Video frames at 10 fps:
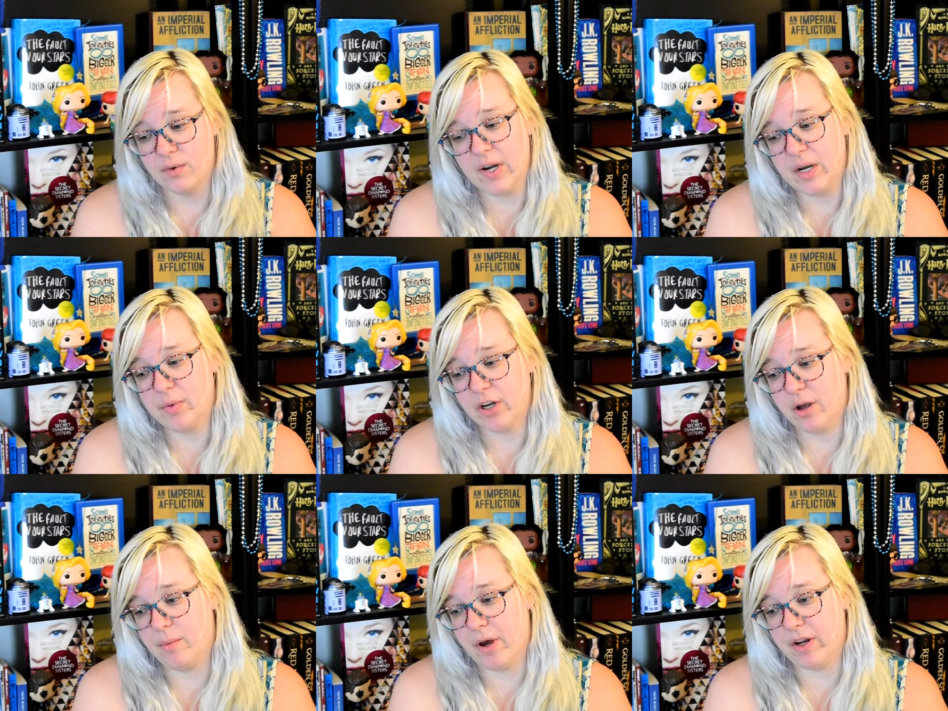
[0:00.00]
read a book
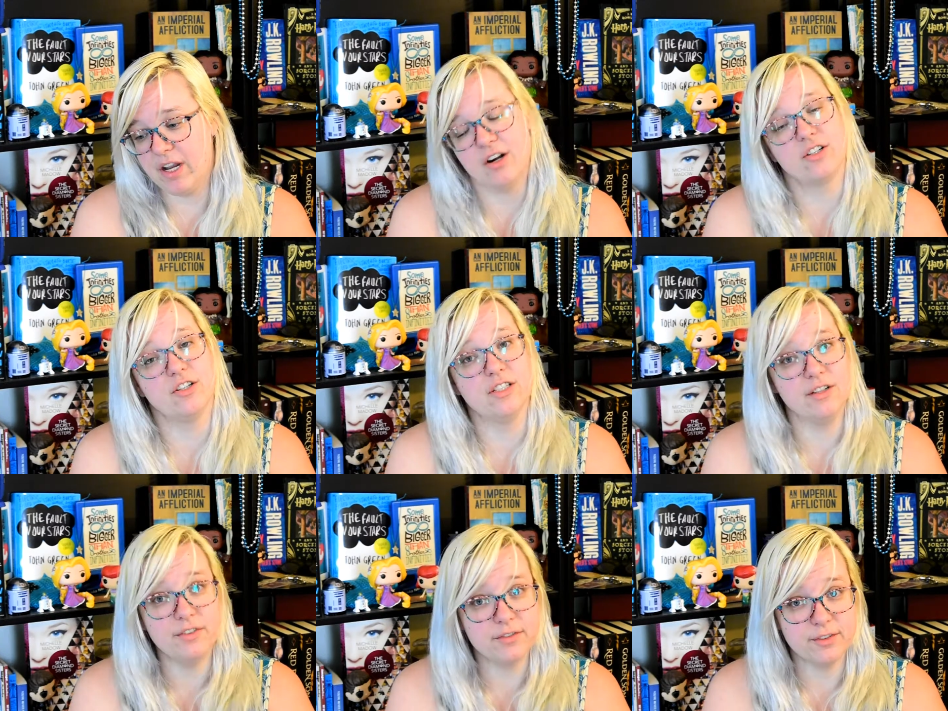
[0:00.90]
about a character
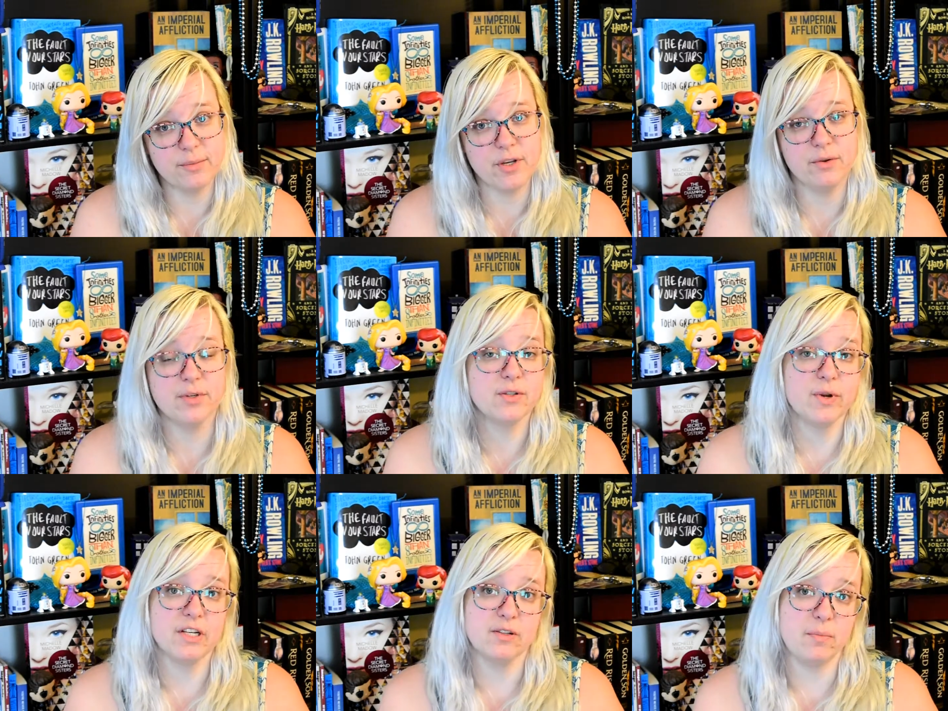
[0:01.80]
different from you was
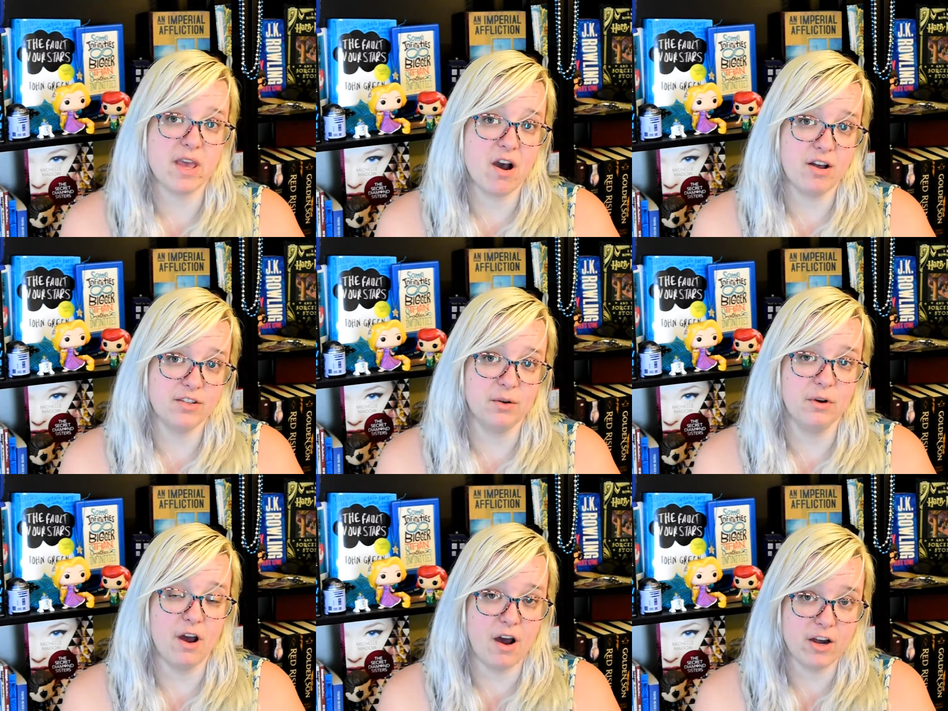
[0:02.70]
going to be also
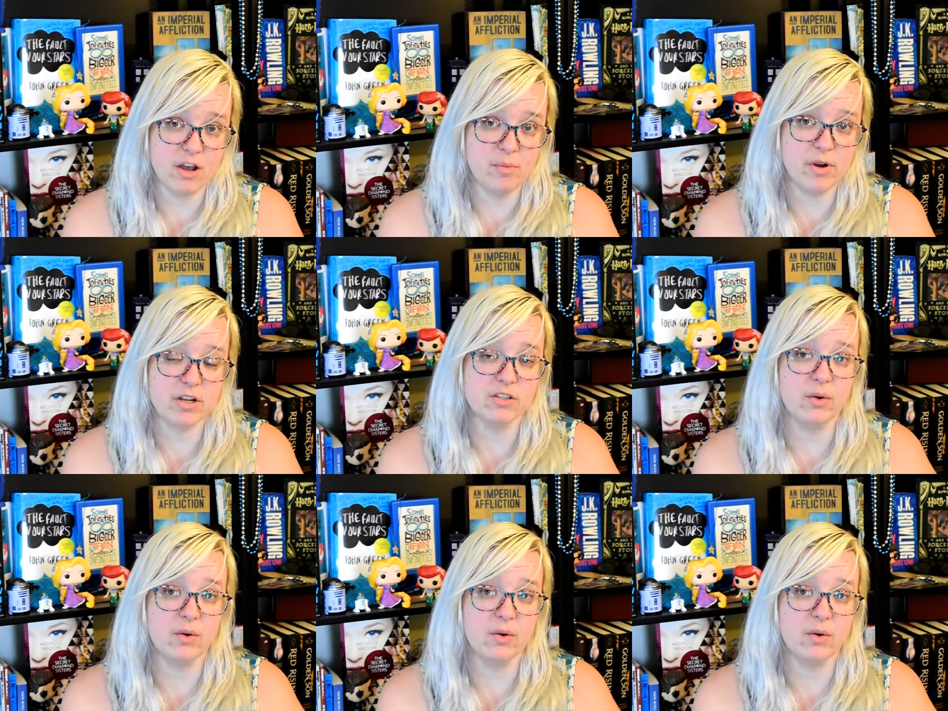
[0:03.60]
an audiobook.